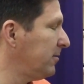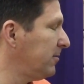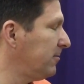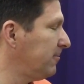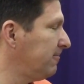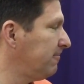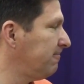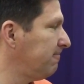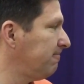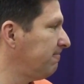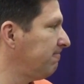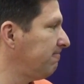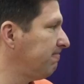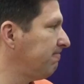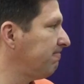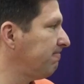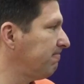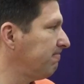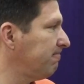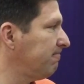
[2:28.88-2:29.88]
Saturday and
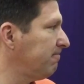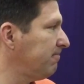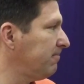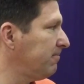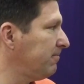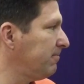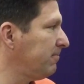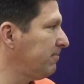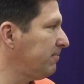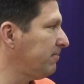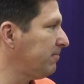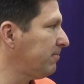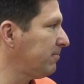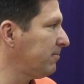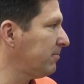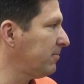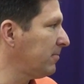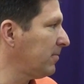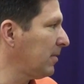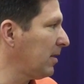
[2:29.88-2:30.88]
Monday. Did that prepare you a little
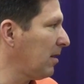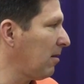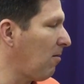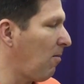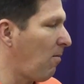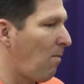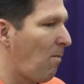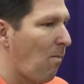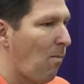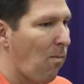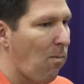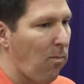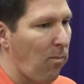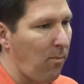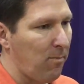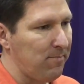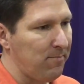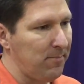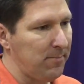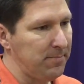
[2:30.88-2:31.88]
bit last year on how to handle the
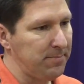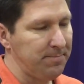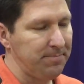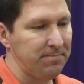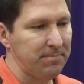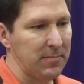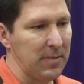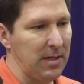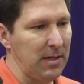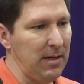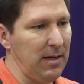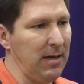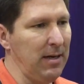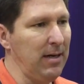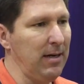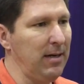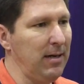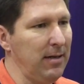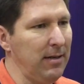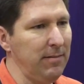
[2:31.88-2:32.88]
team?
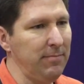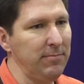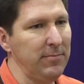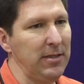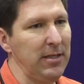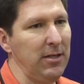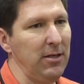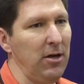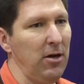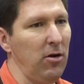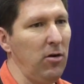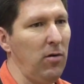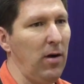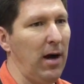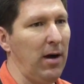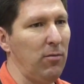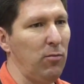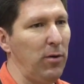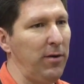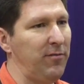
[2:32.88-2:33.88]
Uh, you know,
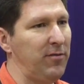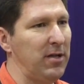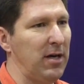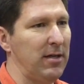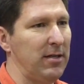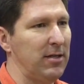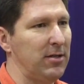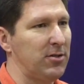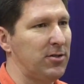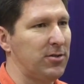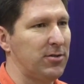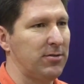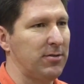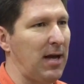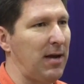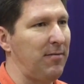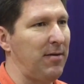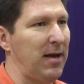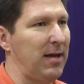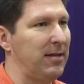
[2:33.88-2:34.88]
we've done this.
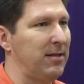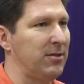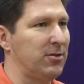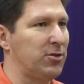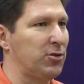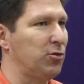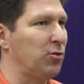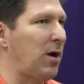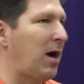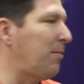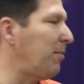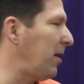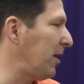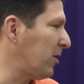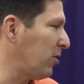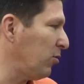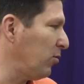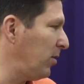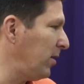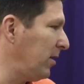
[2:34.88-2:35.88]
I've had this throughout my
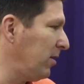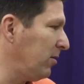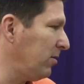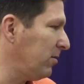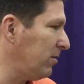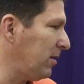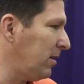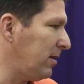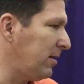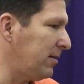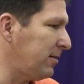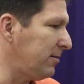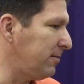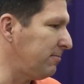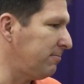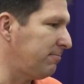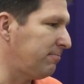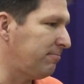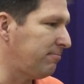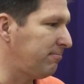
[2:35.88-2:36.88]
career. Uh,
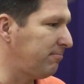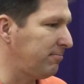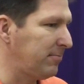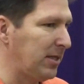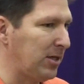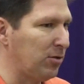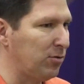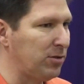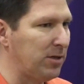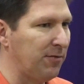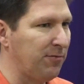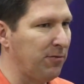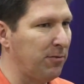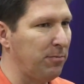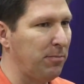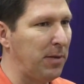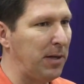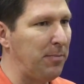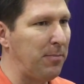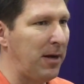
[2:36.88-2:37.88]

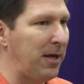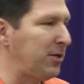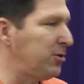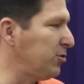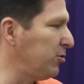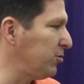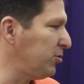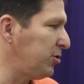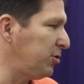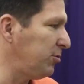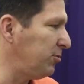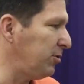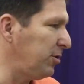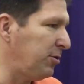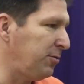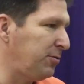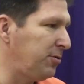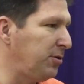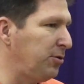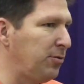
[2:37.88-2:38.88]
different in major,
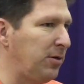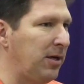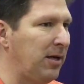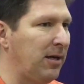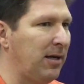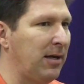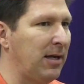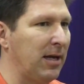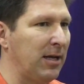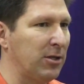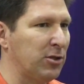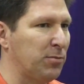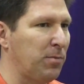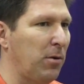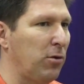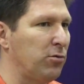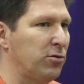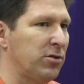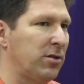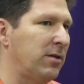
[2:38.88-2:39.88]
you, get
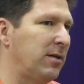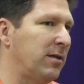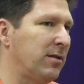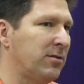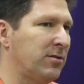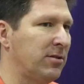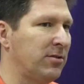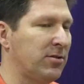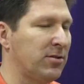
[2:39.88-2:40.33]
exposed to this.